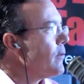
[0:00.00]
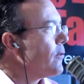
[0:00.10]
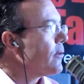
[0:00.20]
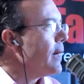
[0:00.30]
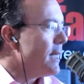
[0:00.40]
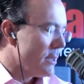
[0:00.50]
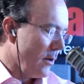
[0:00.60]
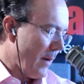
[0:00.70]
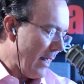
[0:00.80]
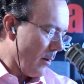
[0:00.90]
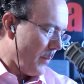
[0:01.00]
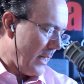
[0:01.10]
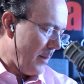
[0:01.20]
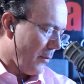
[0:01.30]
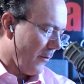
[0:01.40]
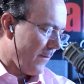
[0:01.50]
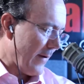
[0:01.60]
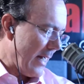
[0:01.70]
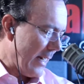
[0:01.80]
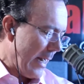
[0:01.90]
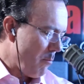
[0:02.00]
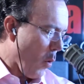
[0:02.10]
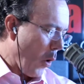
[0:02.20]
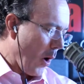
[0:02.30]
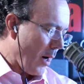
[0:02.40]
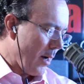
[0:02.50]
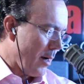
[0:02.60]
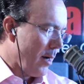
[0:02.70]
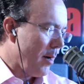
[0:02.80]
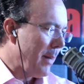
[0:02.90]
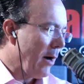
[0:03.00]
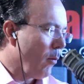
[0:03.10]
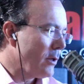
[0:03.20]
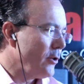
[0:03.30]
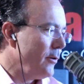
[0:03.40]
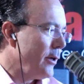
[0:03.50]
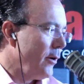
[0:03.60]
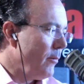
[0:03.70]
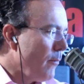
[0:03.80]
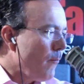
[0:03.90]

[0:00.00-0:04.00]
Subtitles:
great. So how do people find out more about what you do?